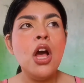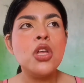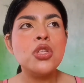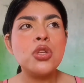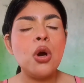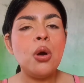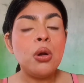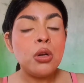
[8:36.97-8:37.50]

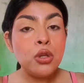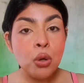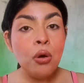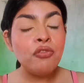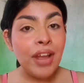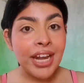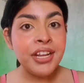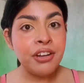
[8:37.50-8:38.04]
So two
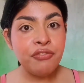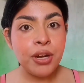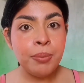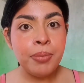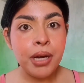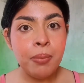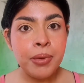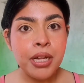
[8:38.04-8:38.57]
very different
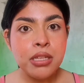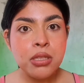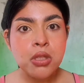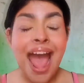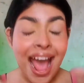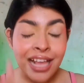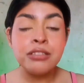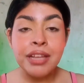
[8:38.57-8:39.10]
purpose,
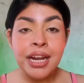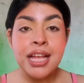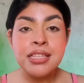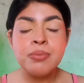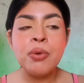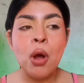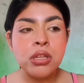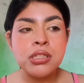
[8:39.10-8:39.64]
as well as
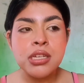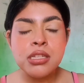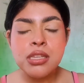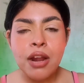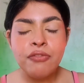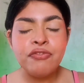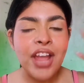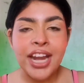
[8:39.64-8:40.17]
bronzers
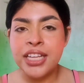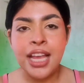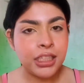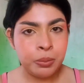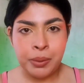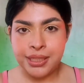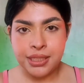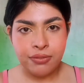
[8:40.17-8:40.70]
are very
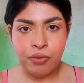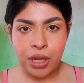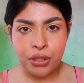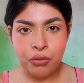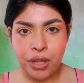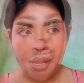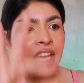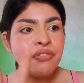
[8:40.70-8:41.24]
expensive, by the
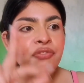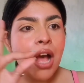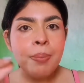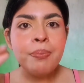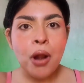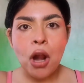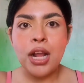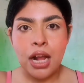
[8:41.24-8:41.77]
way. If a
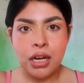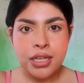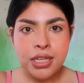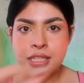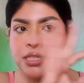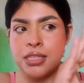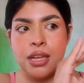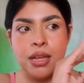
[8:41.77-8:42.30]
product is